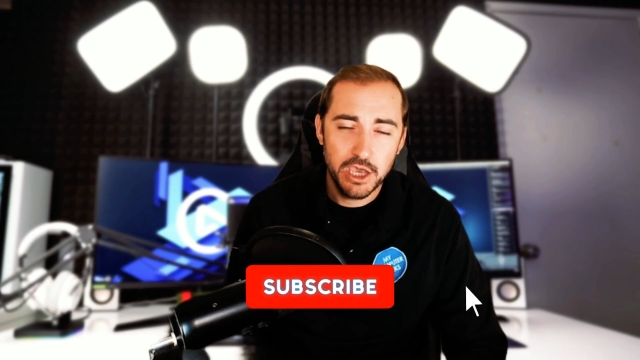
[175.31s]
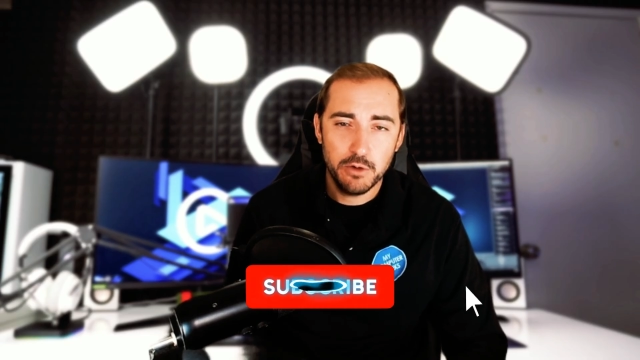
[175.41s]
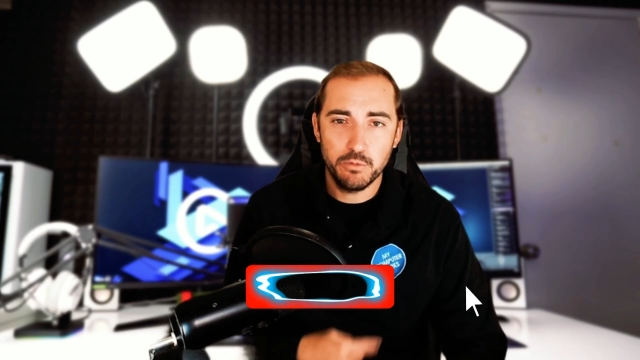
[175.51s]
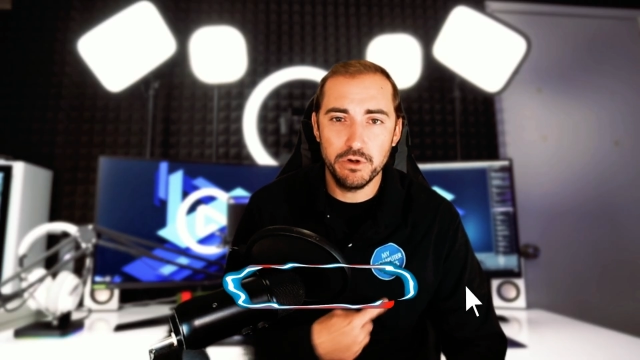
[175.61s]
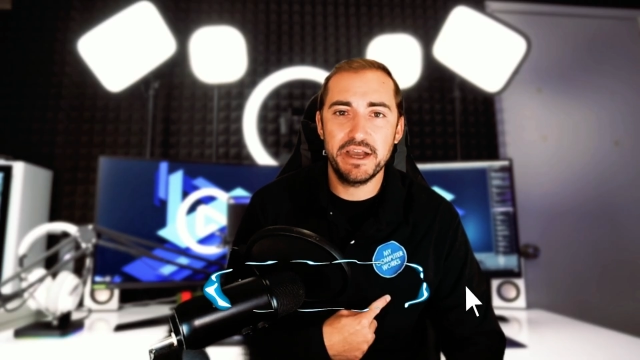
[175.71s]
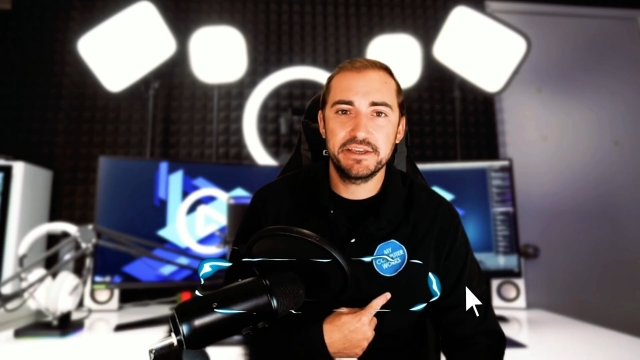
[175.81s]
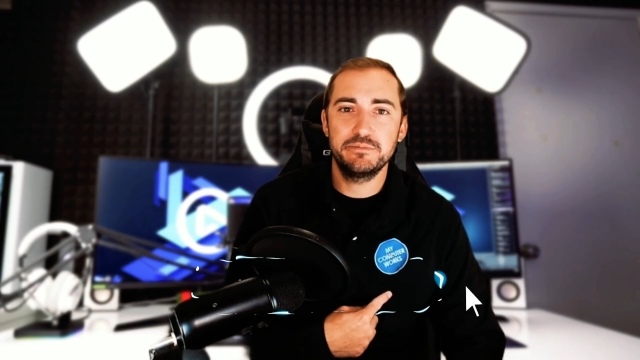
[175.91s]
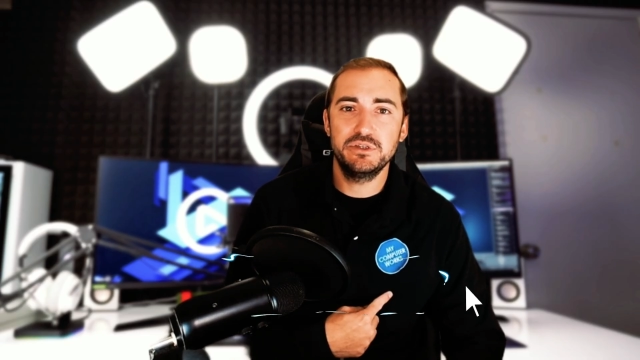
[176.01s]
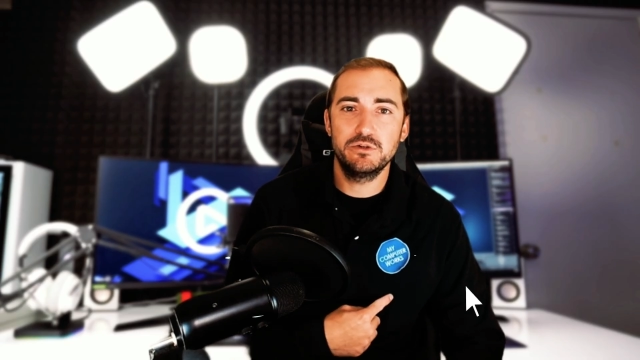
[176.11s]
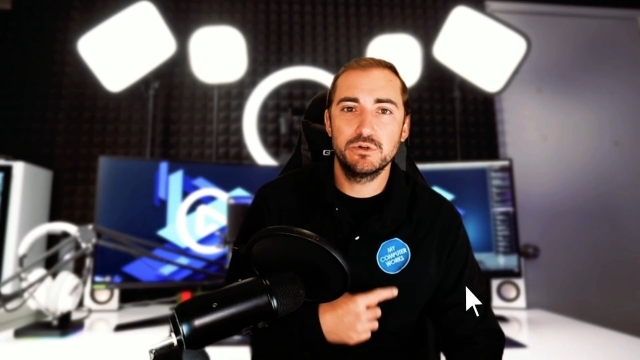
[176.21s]
Where My
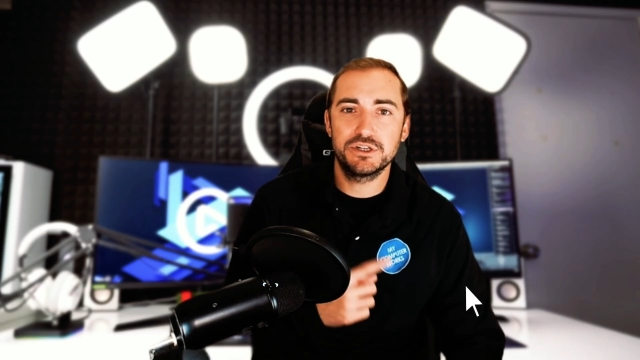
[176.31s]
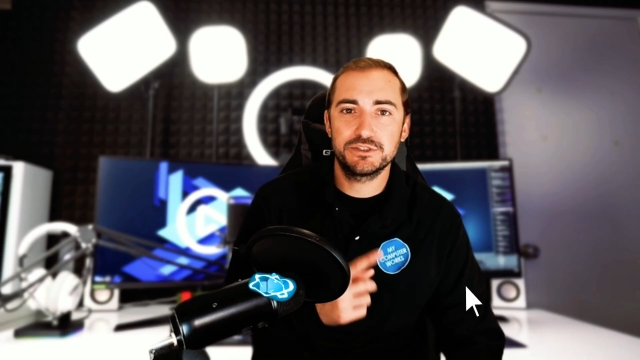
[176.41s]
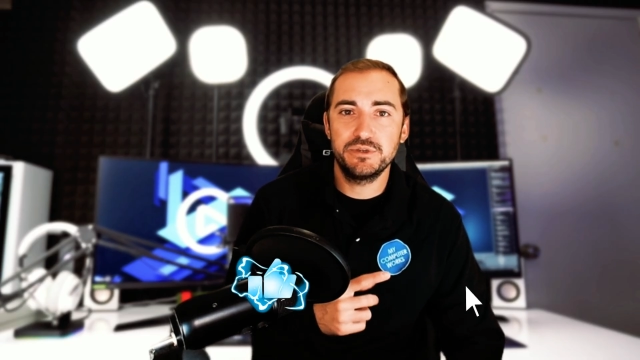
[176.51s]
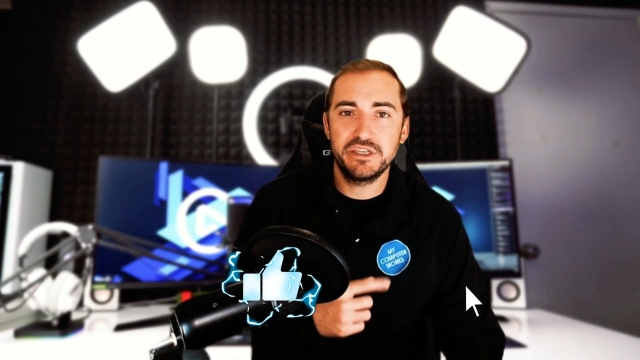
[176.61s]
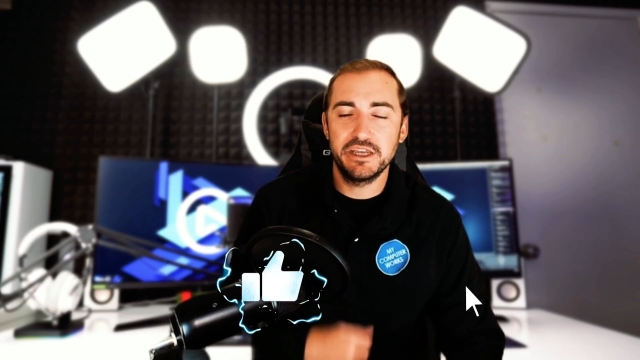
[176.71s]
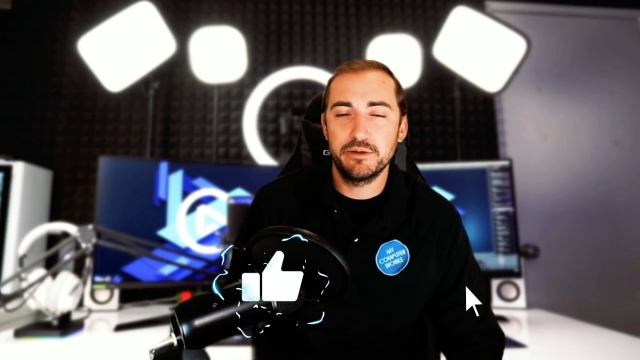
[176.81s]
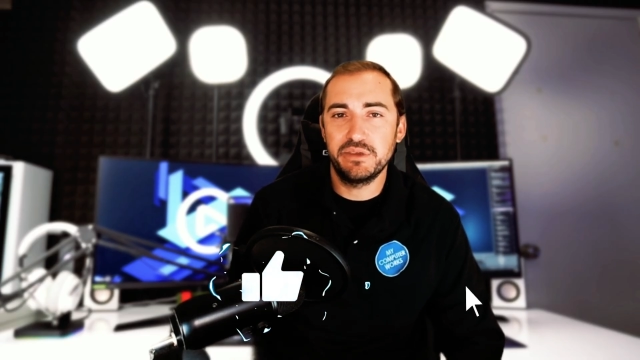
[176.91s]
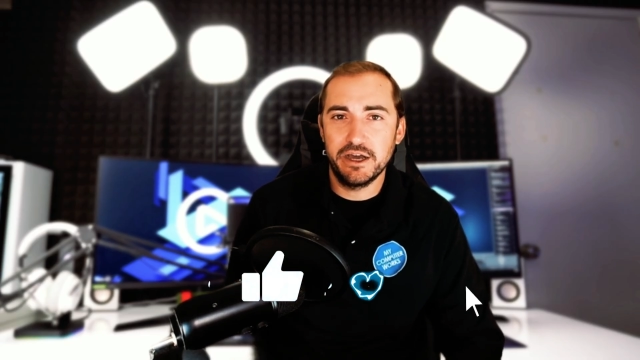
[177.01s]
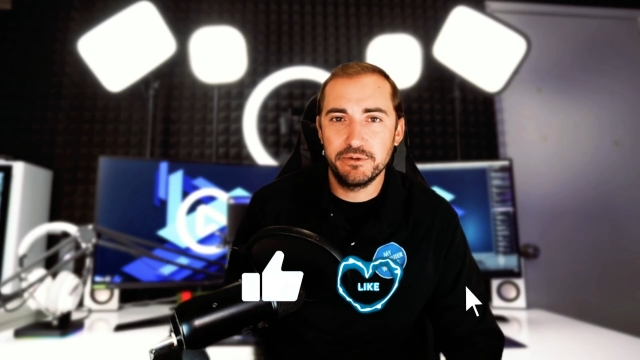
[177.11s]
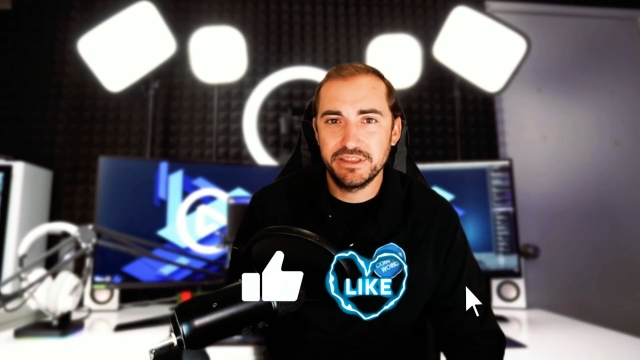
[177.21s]
Computer Works, we can help you out
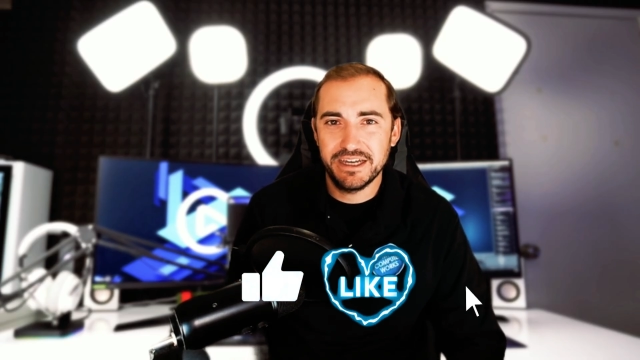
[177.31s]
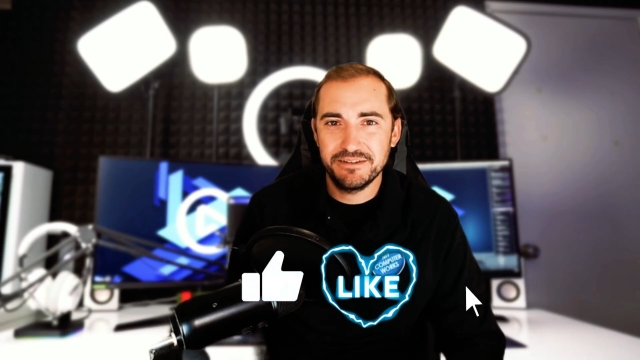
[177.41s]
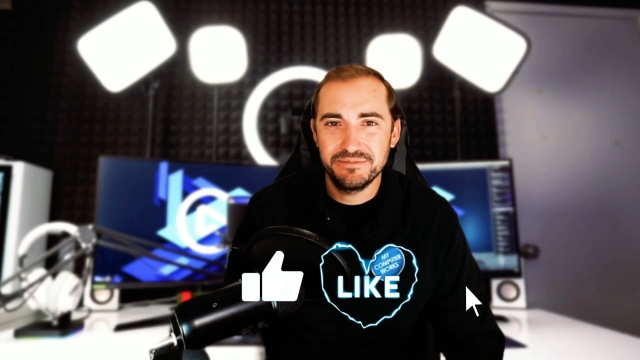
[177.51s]
with that.